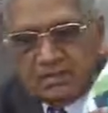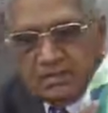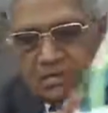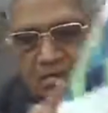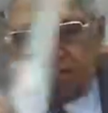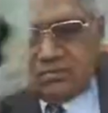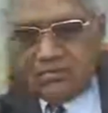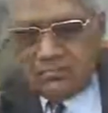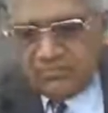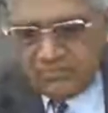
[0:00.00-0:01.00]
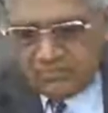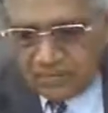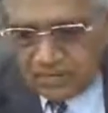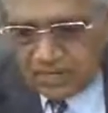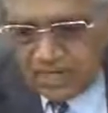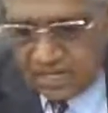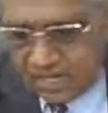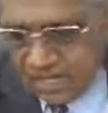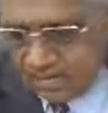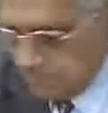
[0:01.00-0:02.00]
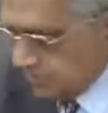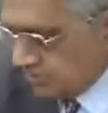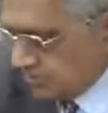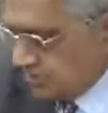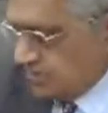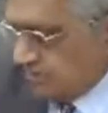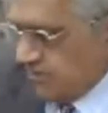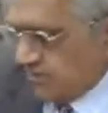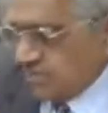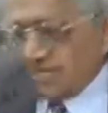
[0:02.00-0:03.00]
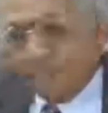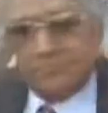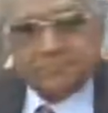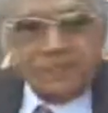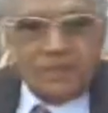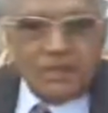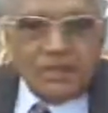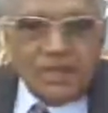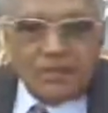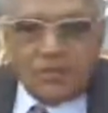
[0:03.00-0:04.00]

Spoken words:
Now, before I proceed further, I